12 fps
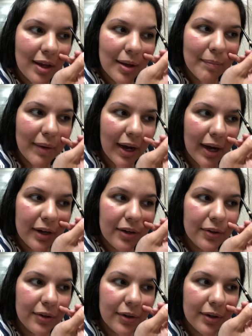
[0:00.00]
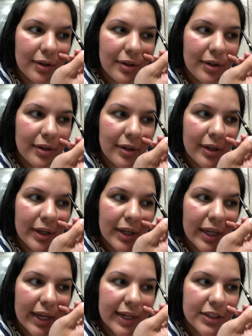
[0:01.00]
my uncle,
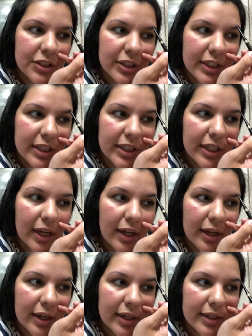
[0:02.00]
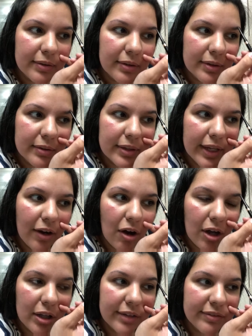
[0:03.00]
he actually, they
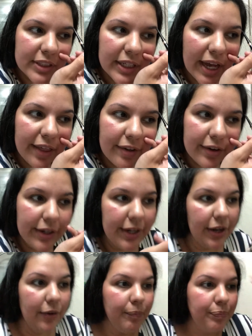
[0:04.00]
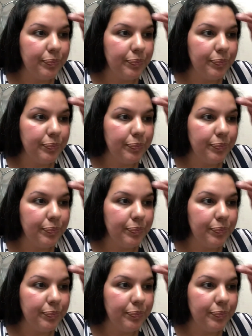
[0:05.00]
all live together, you know.